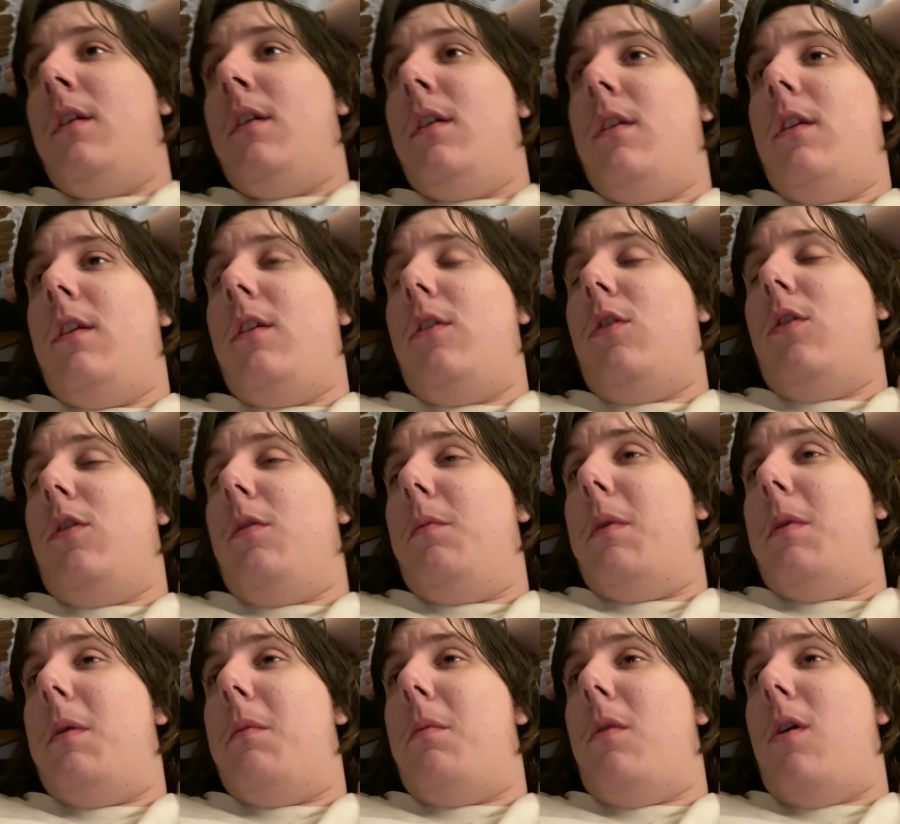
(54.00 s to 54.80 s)
they told
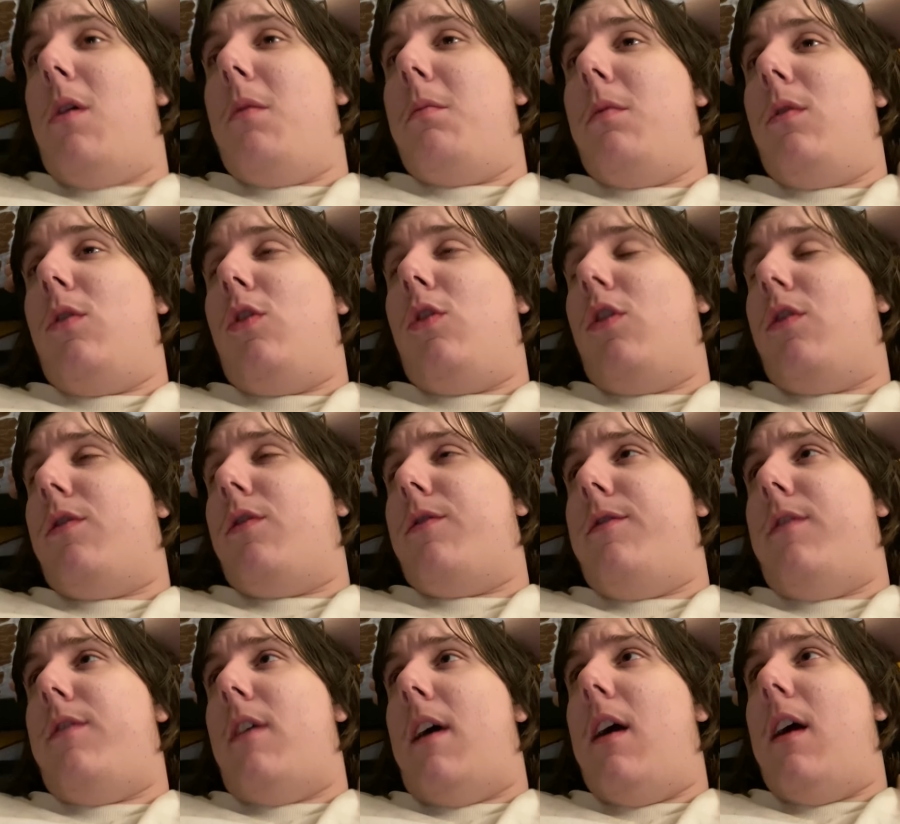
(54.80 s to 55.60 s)
my mom to just
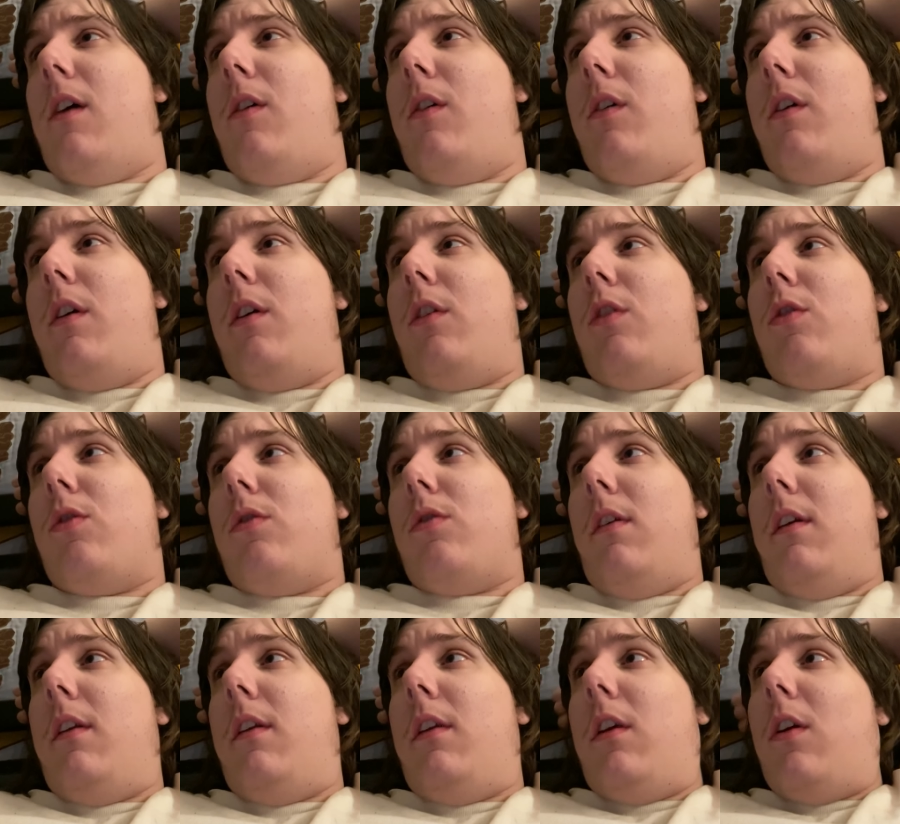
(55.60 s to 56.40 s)
file a
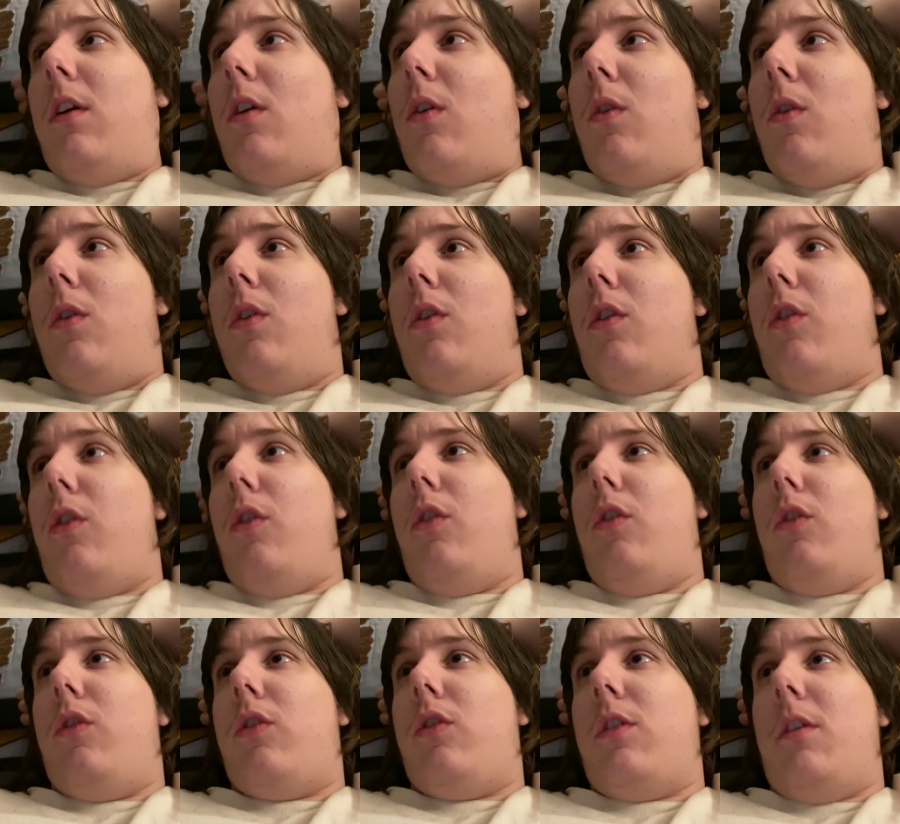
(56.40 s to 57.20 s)
restraining
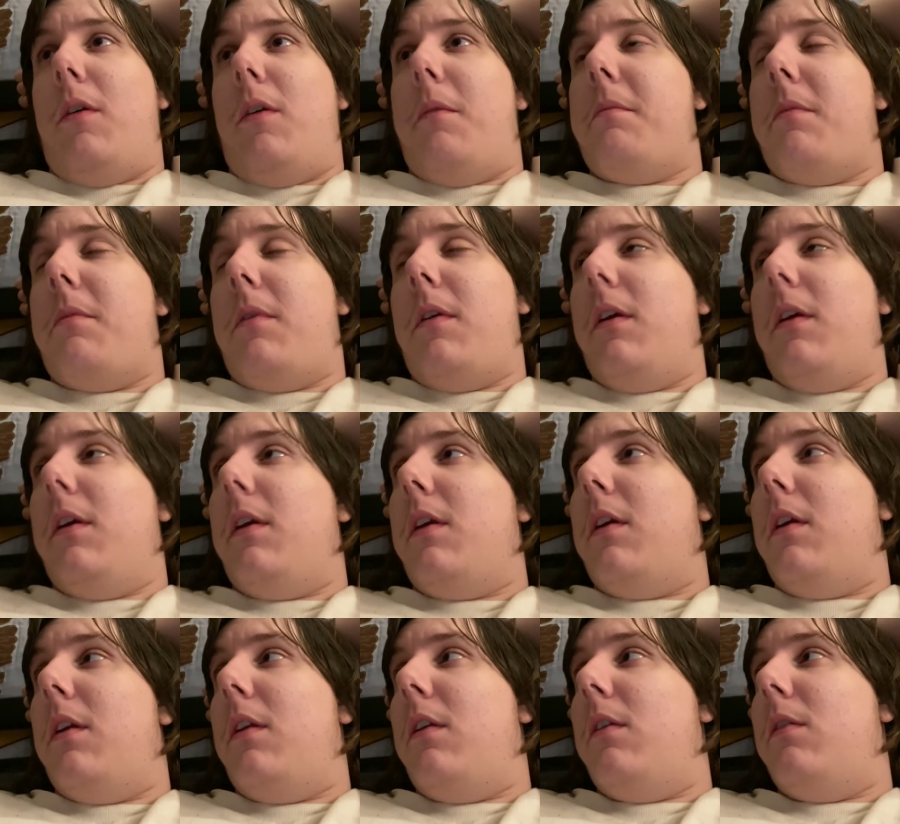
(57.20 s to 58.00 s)
order or something,
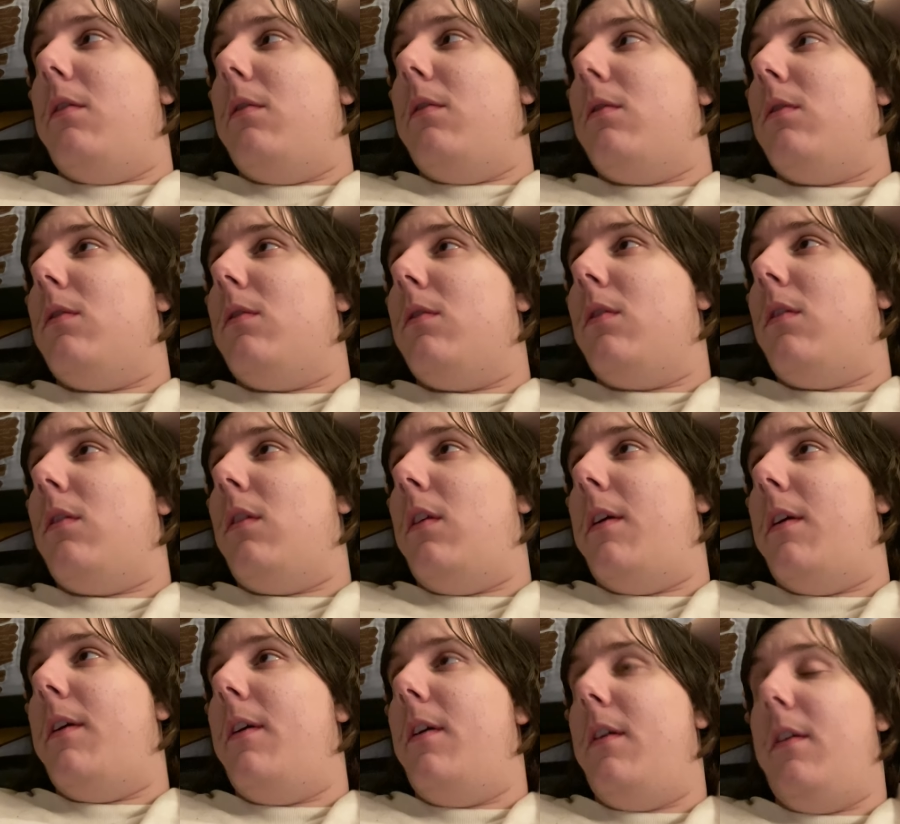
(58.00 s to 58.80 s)
and
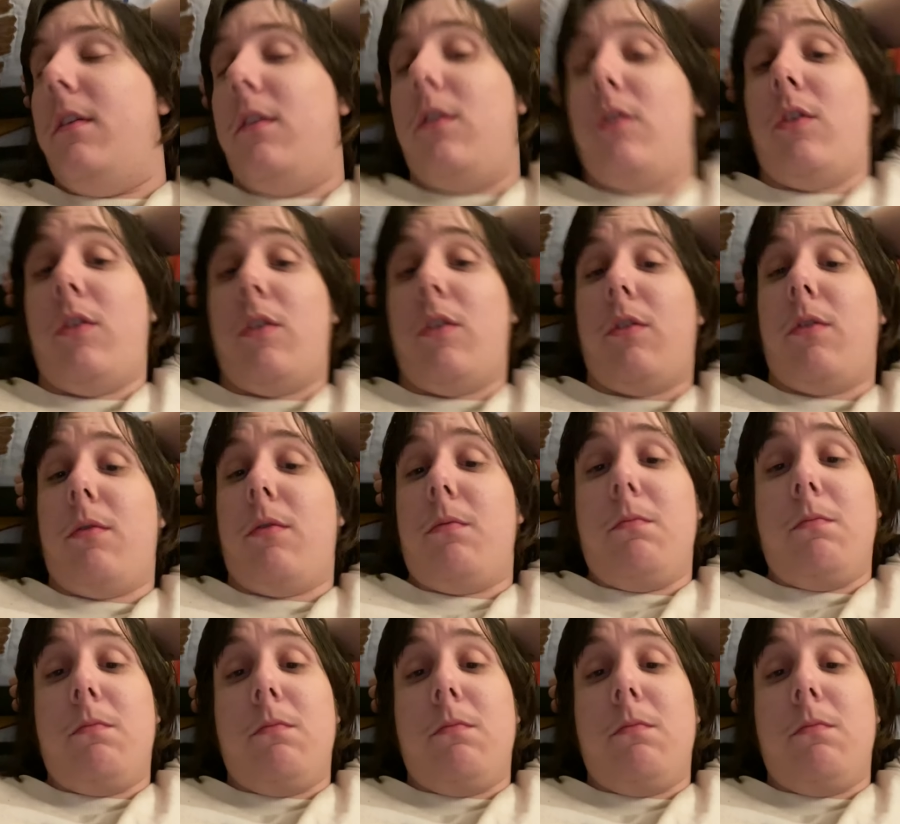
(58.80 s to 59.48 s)
yeah, it's just.